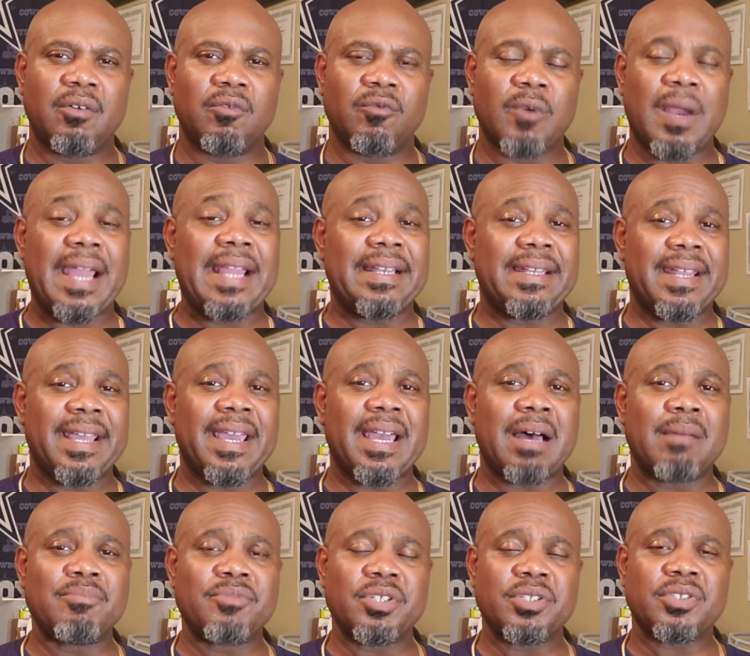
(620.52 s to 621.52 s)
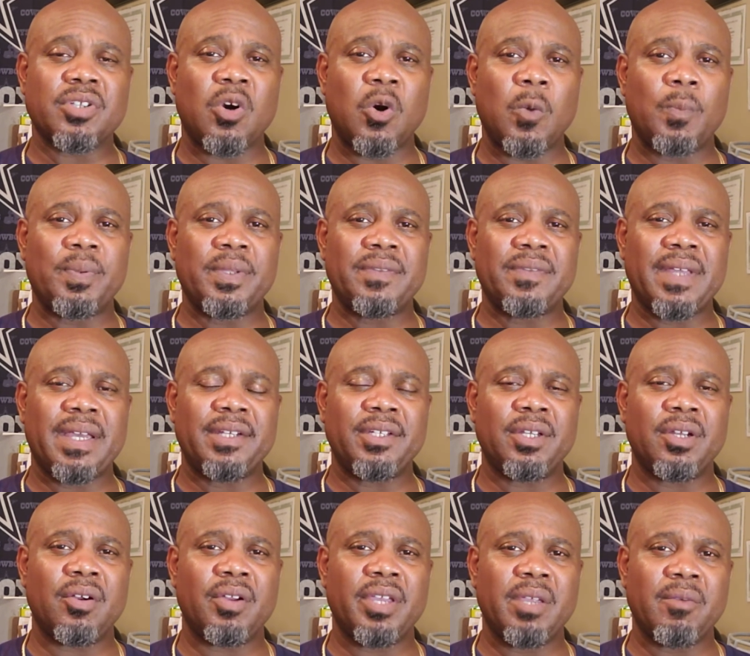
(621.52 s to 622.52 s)
right now, I'm just hoping that
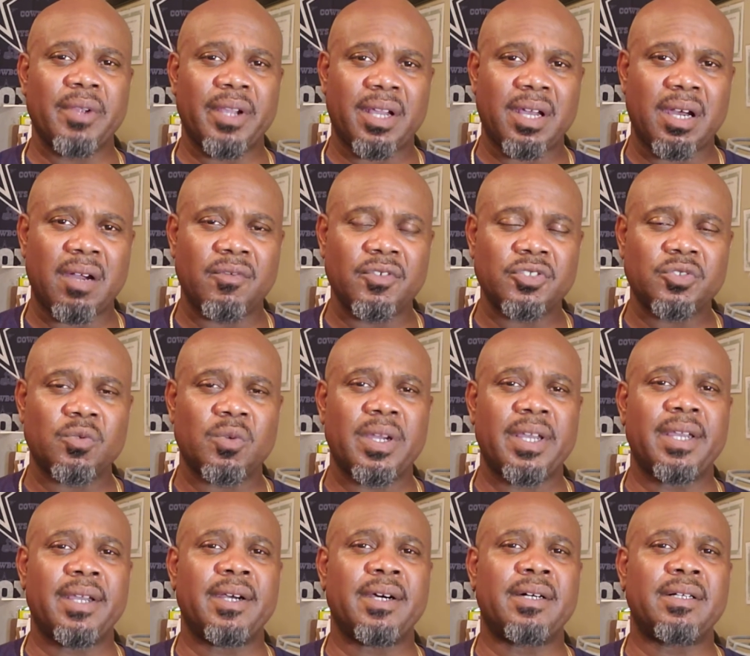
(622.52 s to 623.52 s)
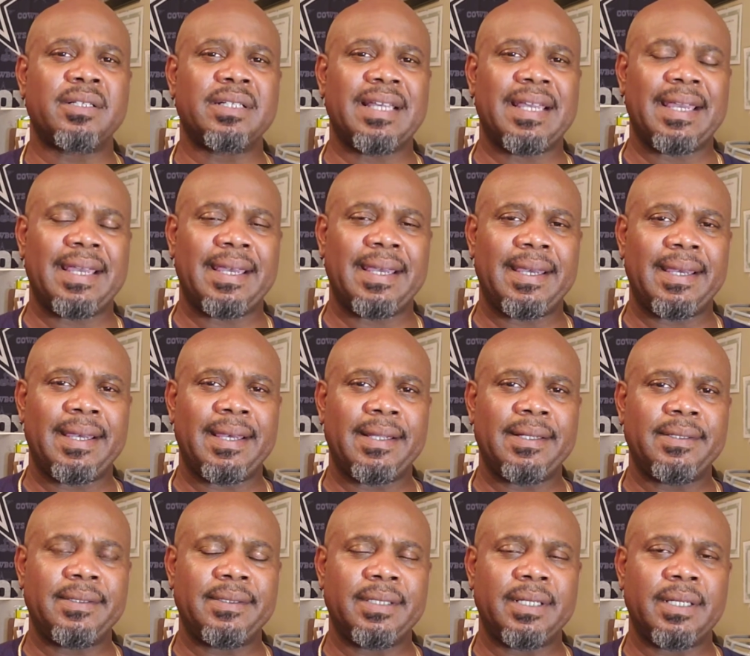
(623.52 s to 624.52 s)
he recovers well and
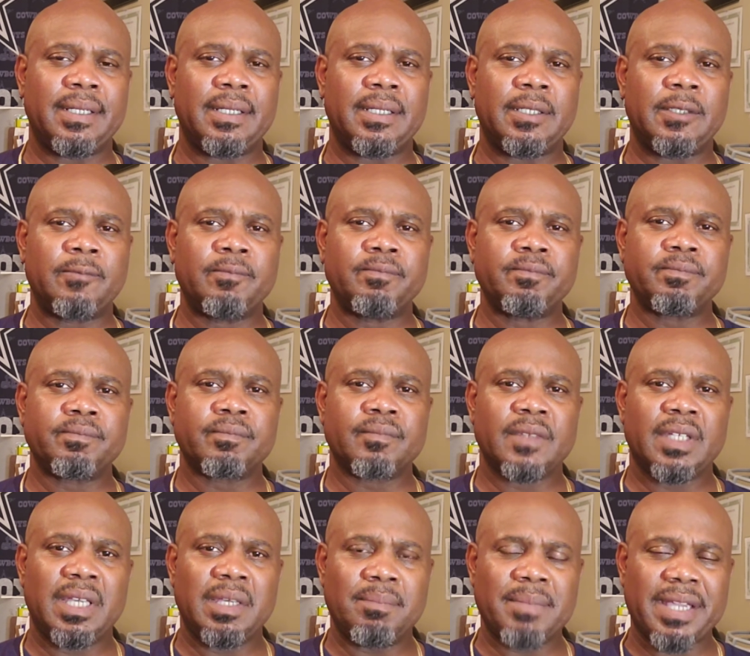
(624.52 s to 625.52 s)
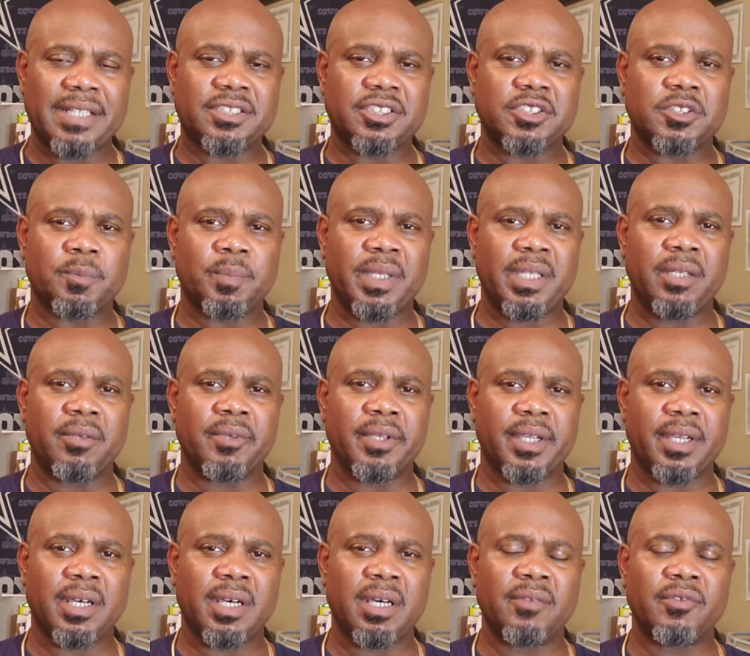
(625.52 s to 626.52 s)
he makes a speedy
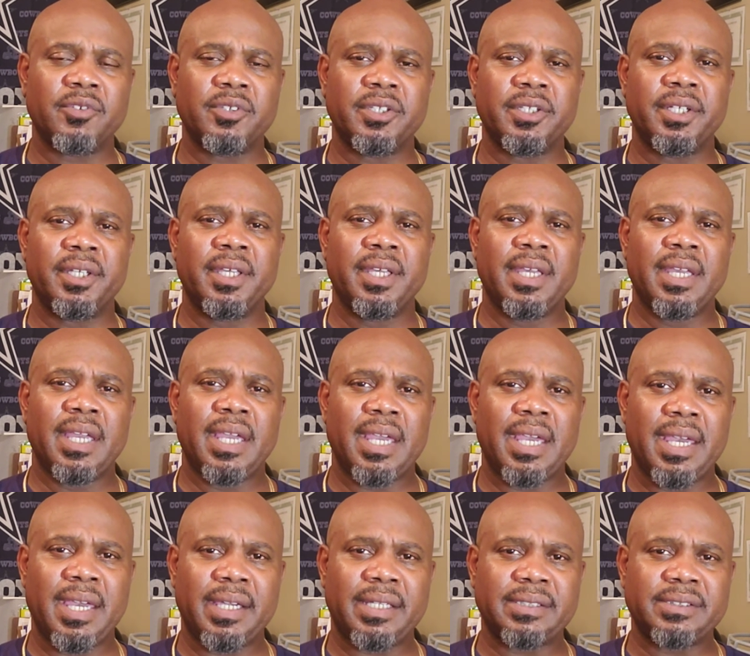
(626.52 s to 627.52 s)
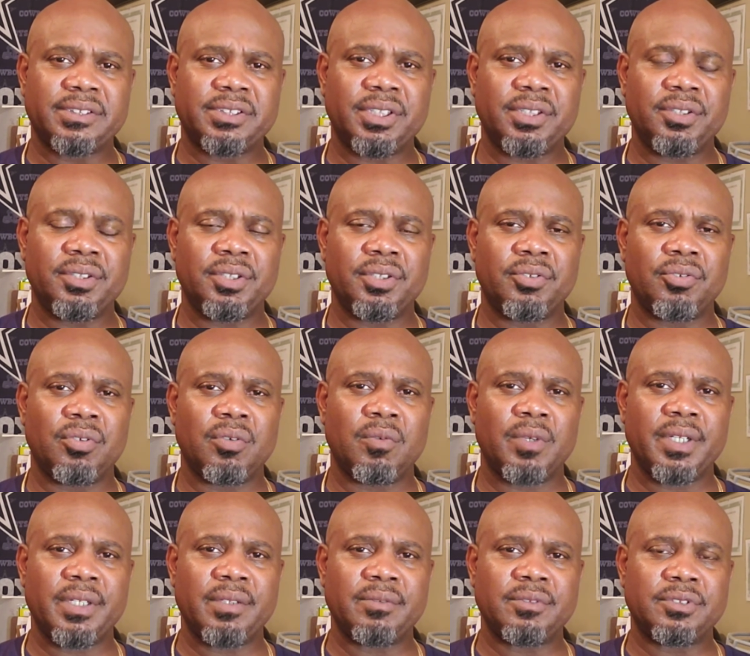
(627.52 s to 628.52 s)
recovery and continue to doing what
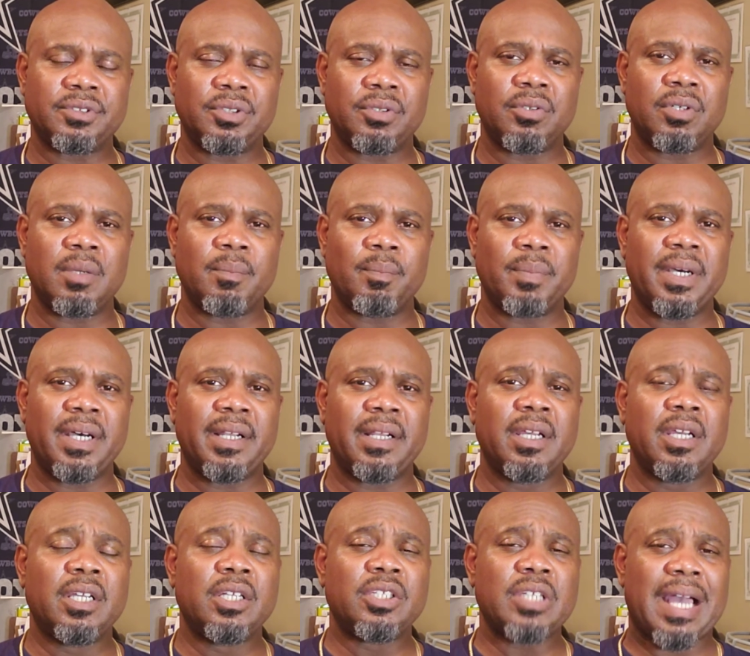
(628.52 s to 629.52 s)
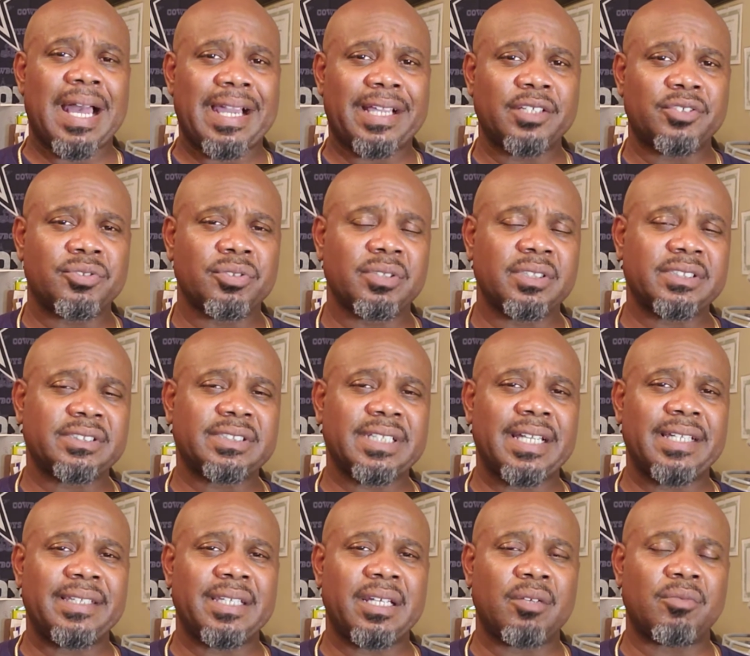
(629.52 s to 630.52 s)
he was doing. But I can truly say
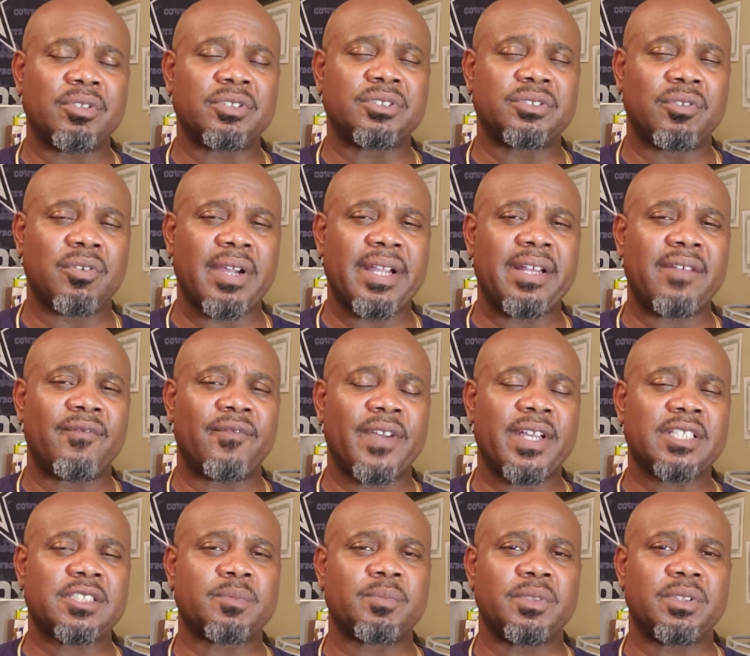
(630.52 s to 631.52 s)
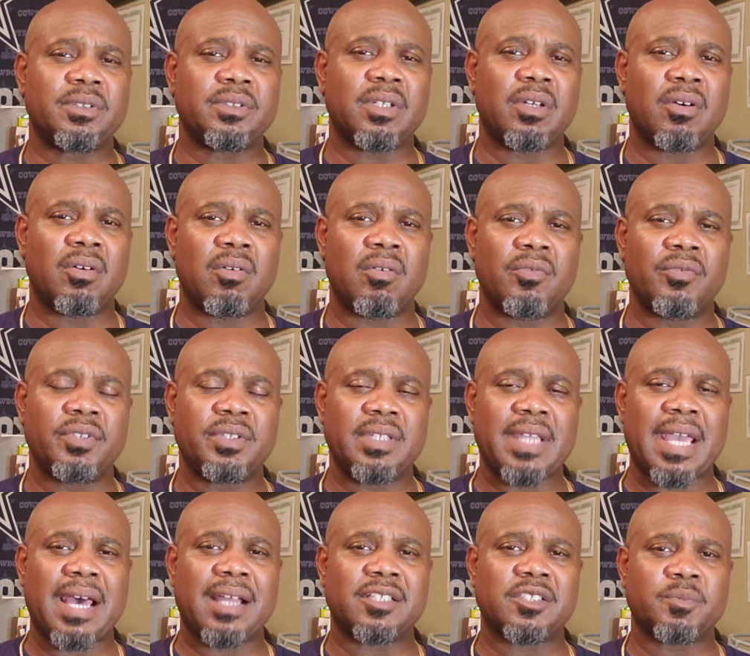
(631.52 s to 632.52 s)
that it was great investment on
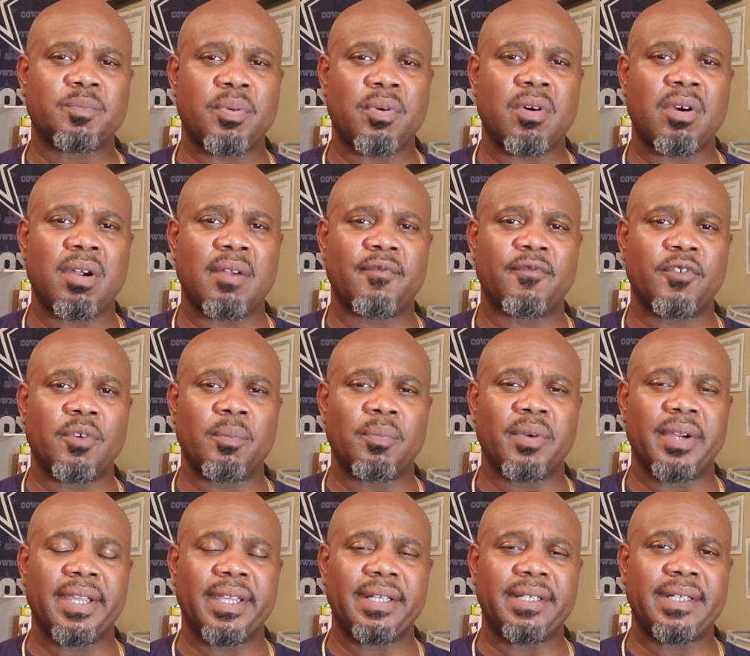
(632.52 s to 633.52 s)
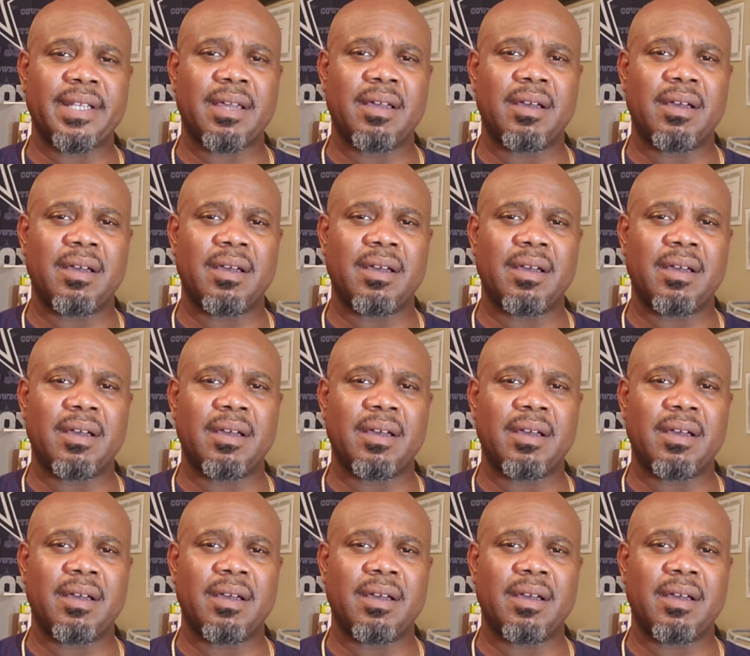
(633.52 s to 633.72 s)
Dallas' part for bringing